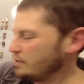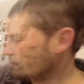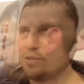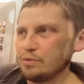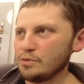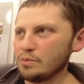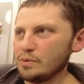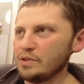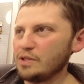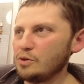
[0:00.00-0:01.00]
There's a
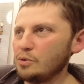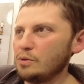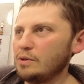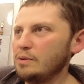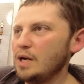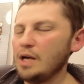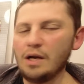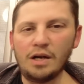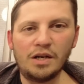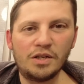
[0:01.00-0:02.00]
really cool
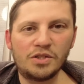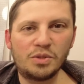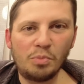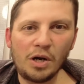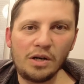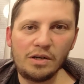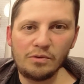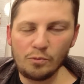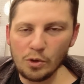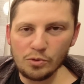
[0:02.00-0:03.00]
smart
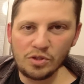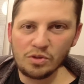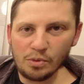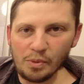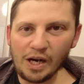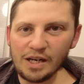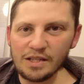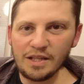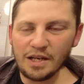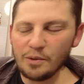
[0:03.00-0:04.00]
roadster
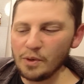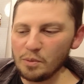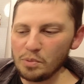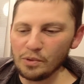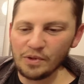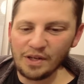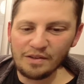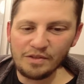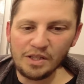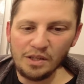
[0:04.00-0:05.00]
mock that I want to build out
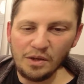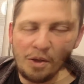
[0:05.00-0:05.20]
of it.